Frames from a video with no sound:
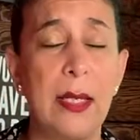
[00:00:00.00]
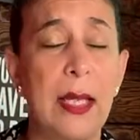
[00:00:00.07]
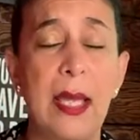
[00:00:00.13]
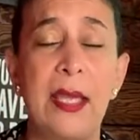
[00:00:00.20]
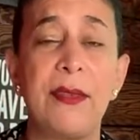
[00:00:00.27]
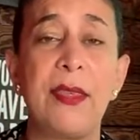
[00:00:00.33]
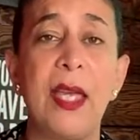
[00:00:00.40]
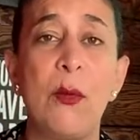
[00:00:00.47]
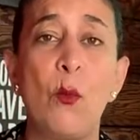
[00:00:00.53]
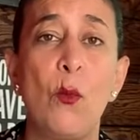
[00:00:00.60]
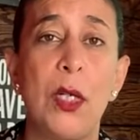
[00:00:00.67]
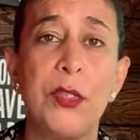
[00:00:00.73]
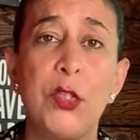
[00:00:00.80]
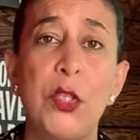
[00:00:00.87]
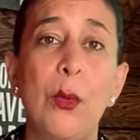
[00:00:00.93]
And then
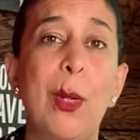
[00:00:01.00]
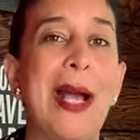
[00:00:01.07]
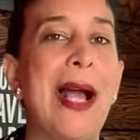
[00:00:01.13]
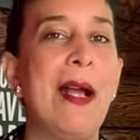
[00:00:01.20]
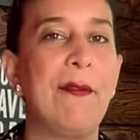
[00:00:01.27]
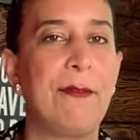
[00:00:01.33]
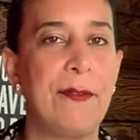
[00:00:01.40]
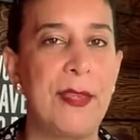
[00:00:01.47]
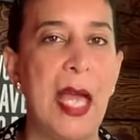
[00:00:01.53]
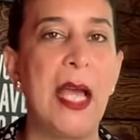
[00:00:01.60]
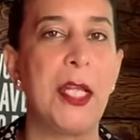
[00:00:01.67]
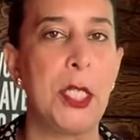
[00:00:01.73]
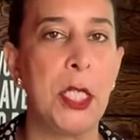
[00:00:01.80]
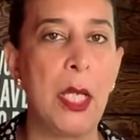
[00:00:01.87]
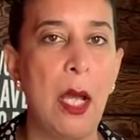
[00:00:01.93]
once you have
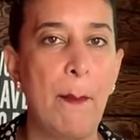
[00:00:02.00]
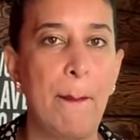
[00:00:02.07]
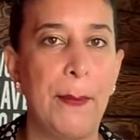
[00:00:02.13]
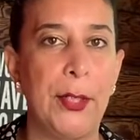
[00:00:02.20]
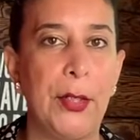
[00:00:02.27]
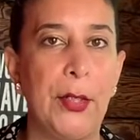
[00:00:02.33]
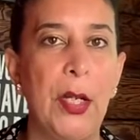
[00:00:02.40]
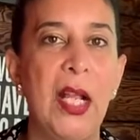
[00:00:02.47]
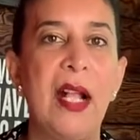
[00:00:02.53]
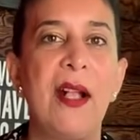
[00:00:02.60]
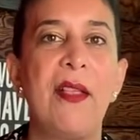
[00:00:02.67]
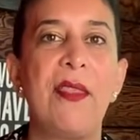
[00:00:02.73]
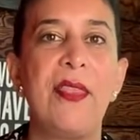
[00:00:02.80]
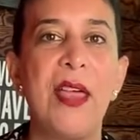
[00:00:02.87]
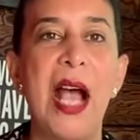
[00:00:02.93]
that number,
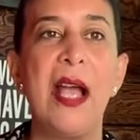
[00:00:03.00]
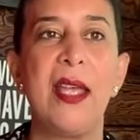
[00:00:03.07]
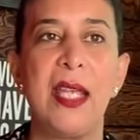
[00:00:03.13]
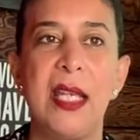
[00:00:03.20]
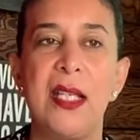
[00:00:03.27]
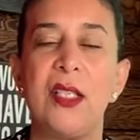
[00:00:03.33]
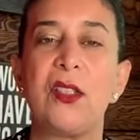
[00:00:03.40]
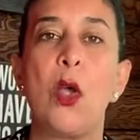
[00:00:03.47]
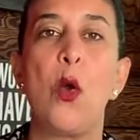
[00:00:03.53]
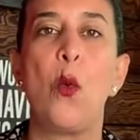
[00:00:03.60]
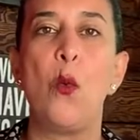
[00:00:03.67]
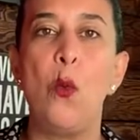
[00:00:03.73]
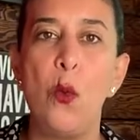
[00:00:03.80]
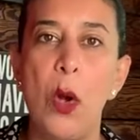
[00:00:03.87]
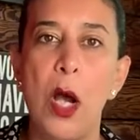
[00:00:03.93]
that is
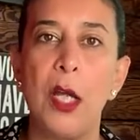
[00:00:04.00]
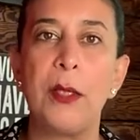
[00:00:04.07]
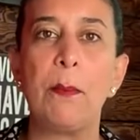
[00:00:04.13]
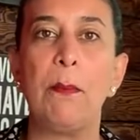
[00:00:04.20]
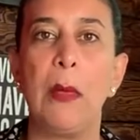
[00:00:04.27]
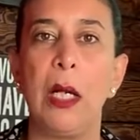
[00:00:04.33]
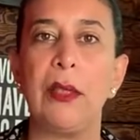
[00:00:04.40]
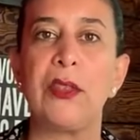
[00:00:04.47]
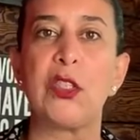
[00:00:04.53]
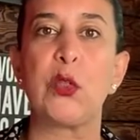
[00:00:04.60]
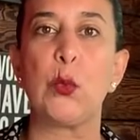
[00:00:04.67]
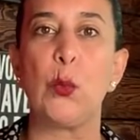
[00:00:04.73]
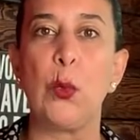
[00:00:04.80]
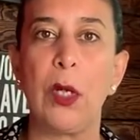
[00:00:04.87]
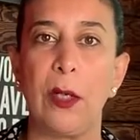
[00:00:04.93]
1 month's
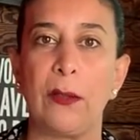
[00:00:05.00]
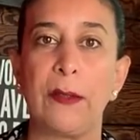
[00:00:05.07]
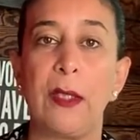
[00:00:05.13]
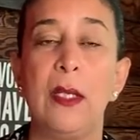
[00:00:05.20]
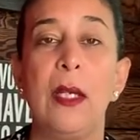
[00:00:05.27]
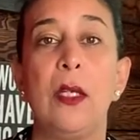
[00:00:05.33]
worth.